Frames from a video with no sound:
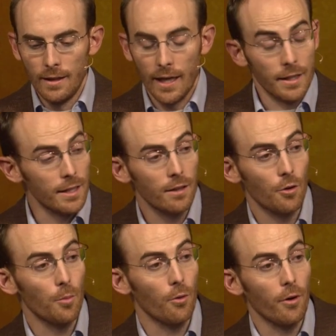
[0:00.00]
and then the
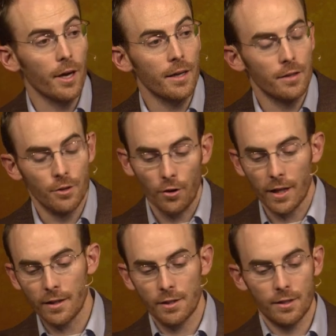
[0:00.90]
little boy,
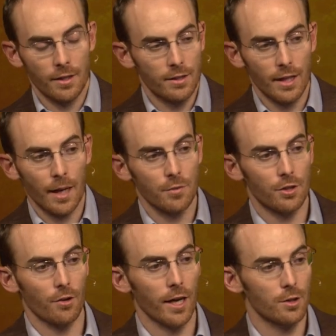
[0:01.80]
during this same
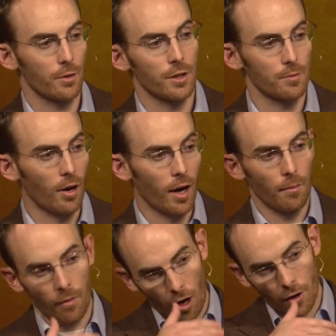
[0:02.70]
stretch with his
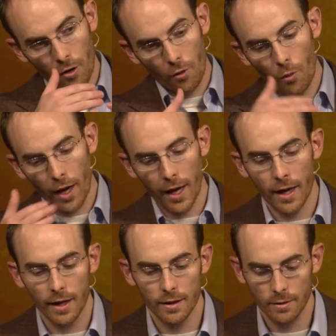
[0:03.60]
mom on her
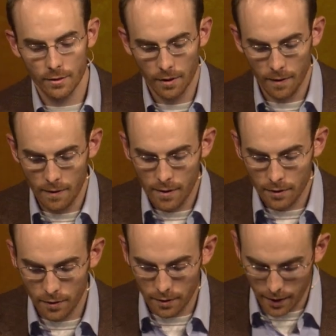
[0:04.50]
way
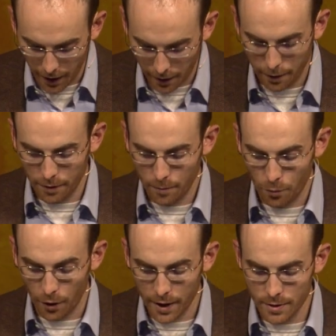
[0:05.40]
to death,
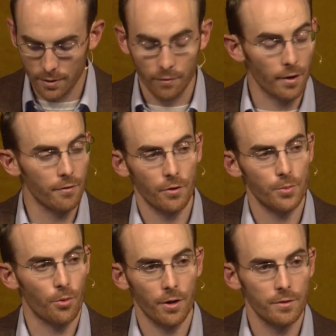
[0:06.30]
prays the very
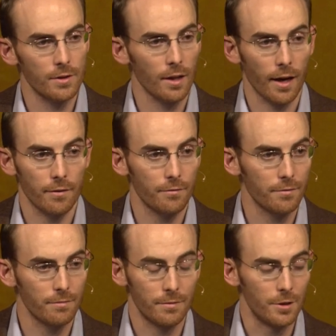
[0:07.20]
first prayers of his life.
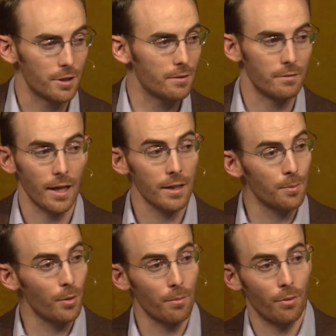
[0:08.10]
Just
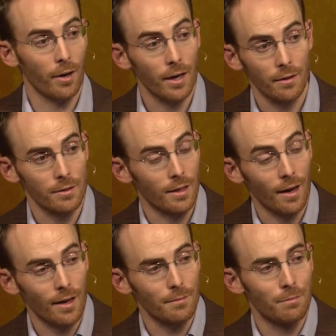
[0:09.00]
desperate prayers
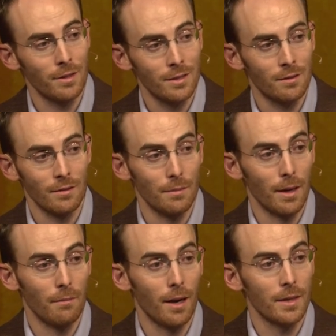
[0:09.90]
God, please don't let my
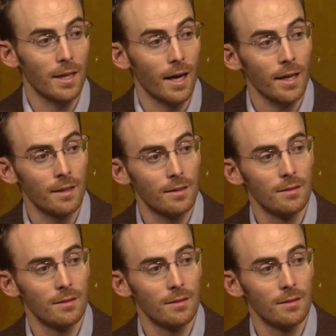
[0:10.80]
mommy die.